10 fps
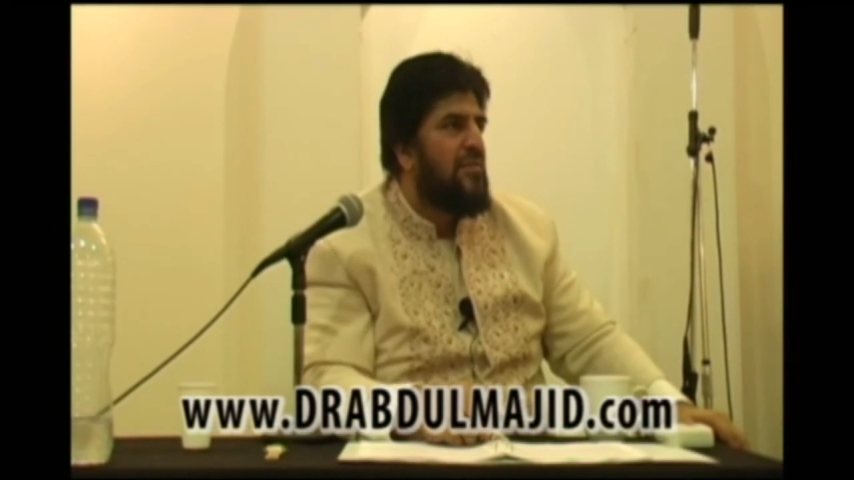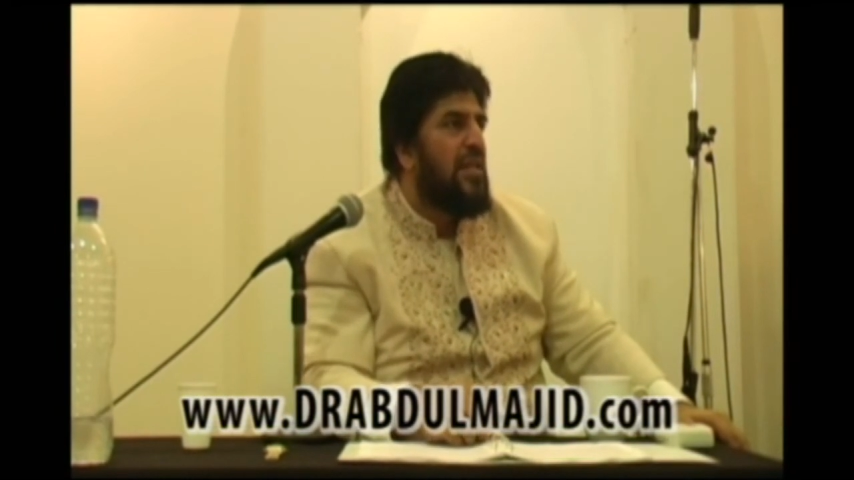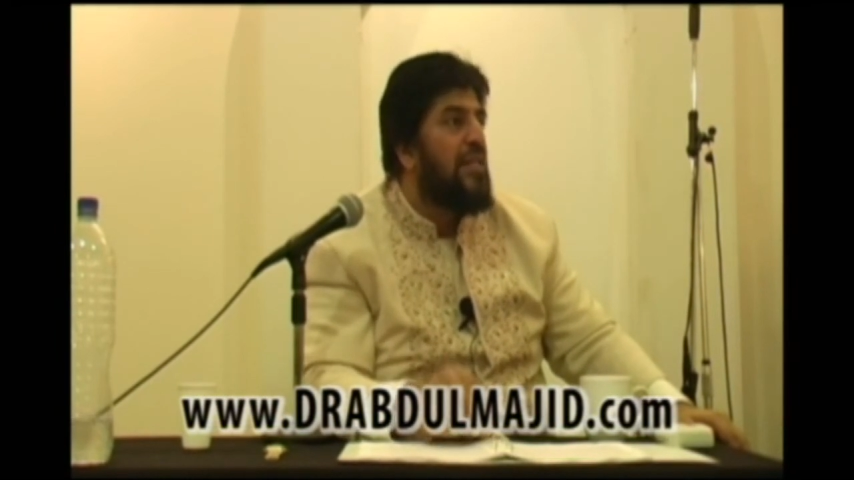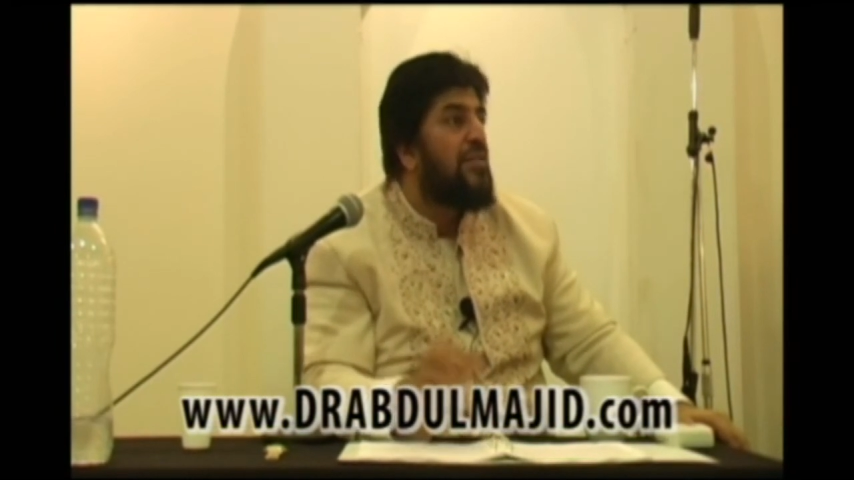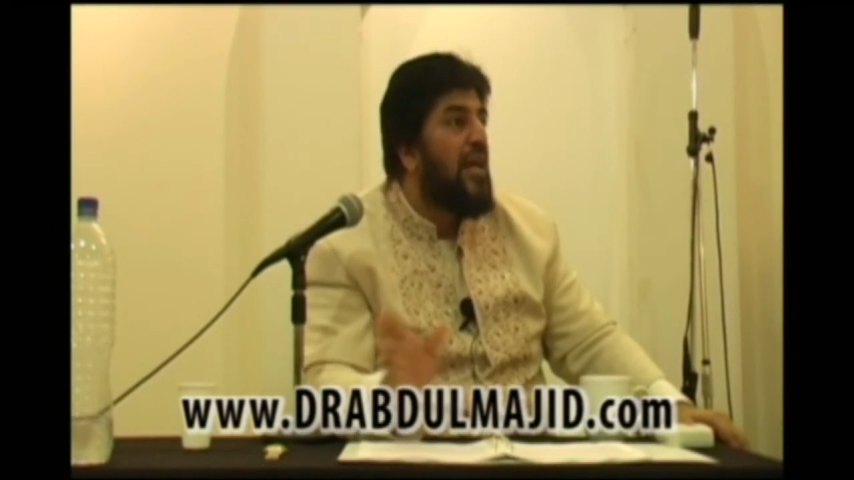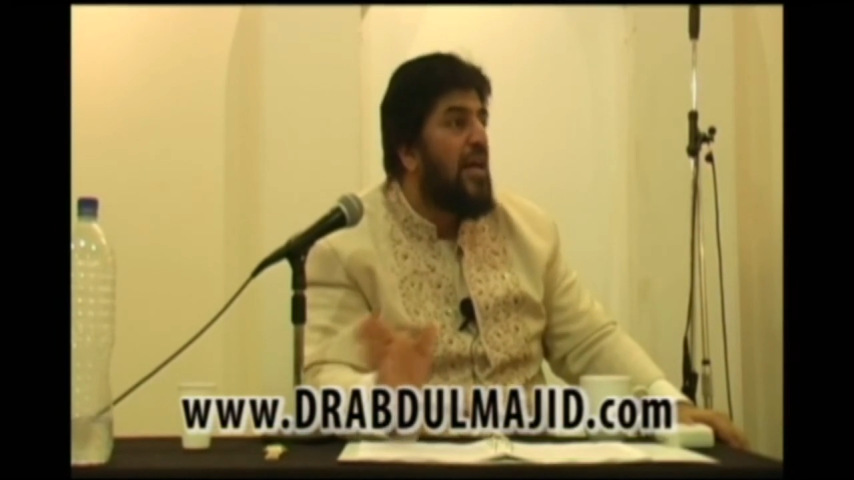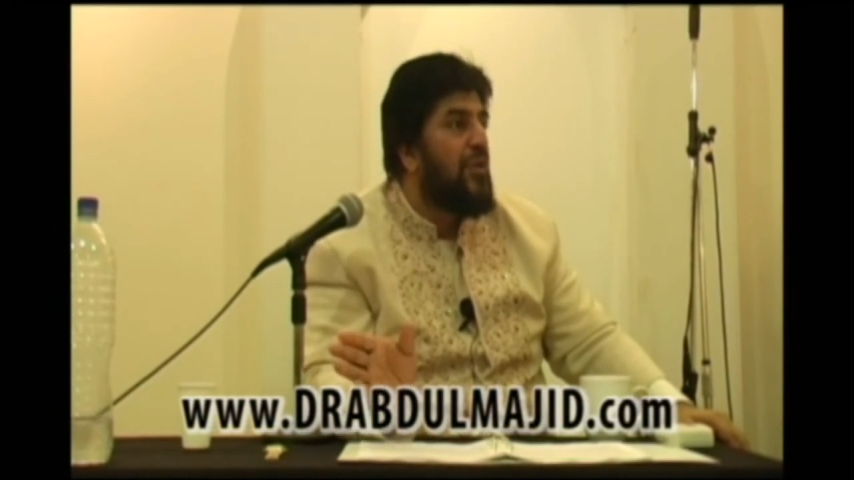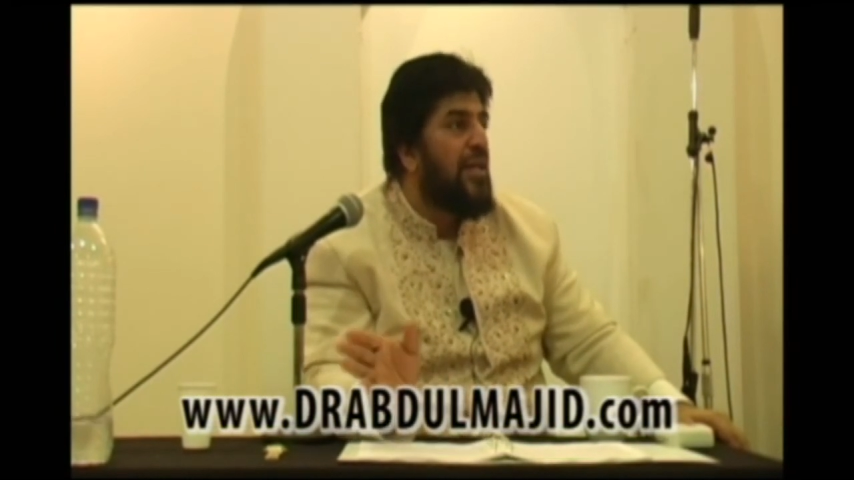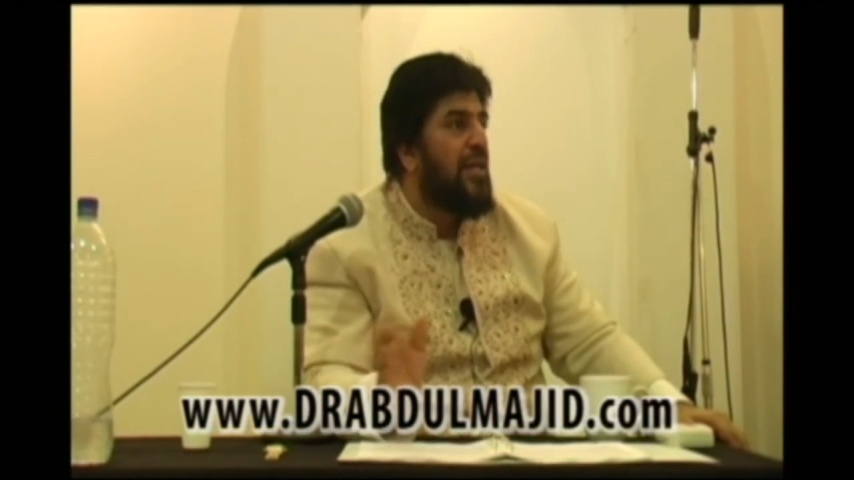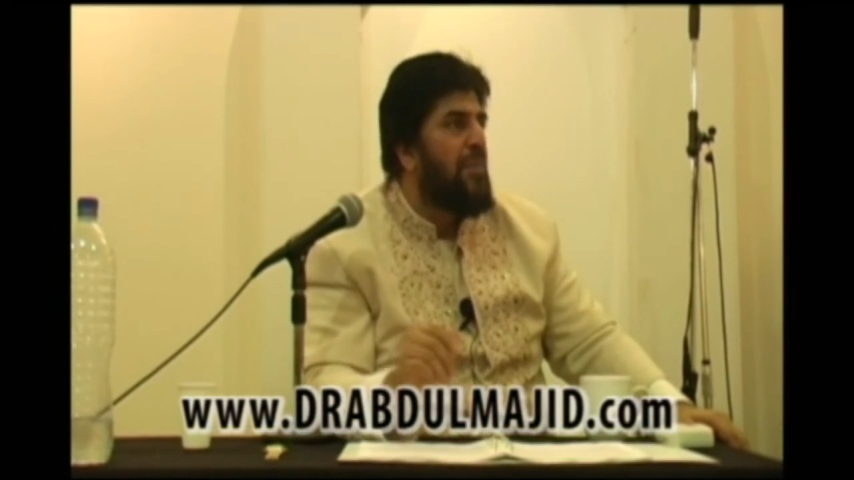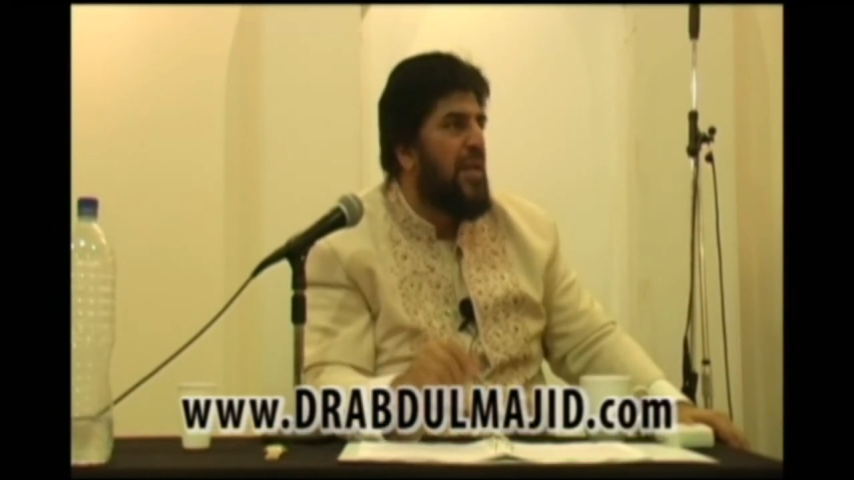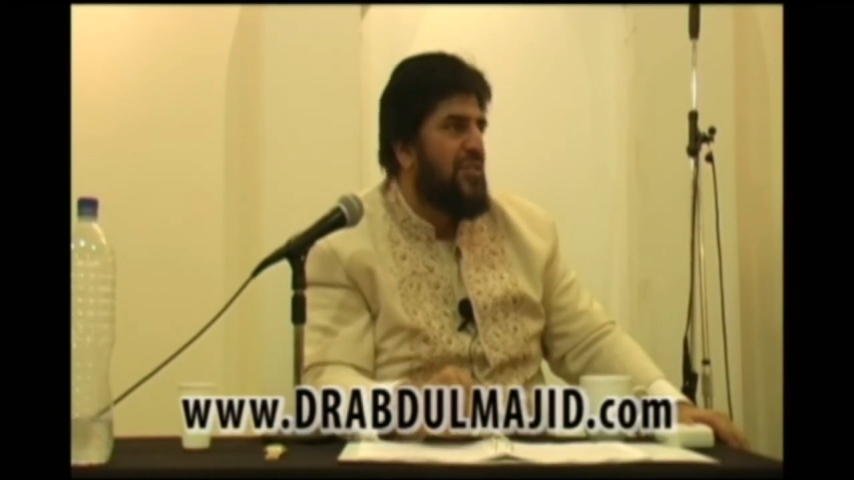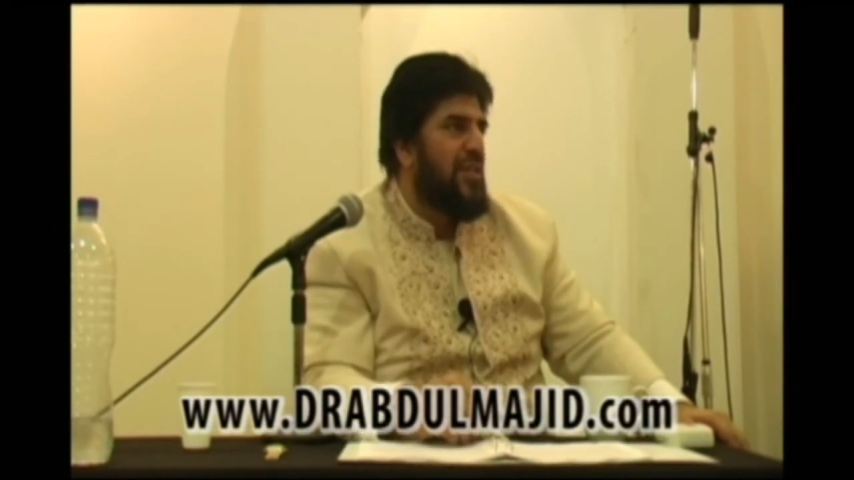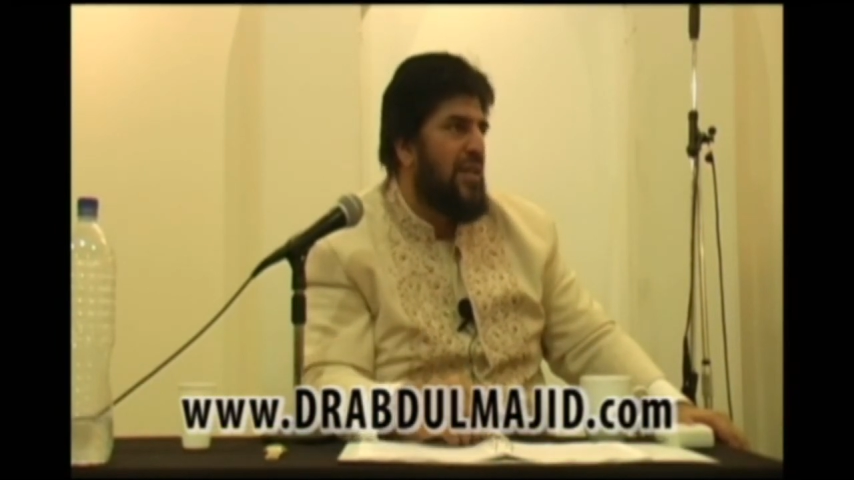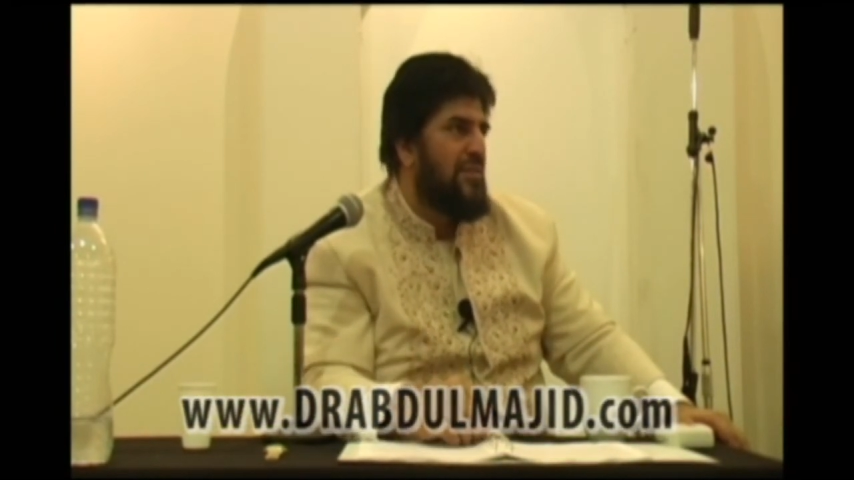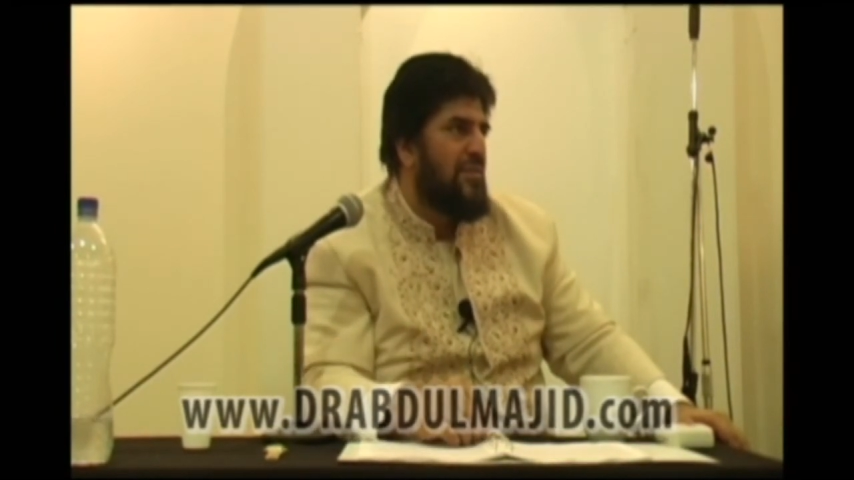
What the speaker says: that they are doing in Palestine.